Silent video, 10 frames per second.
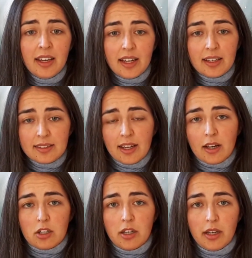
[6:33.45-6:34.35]
is
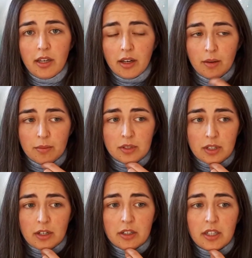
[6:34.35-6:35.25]
actually
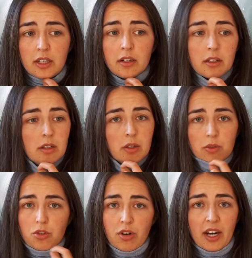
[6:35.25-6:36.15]
starting a new
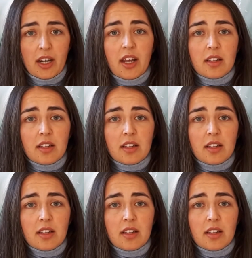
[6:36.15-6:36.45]
training,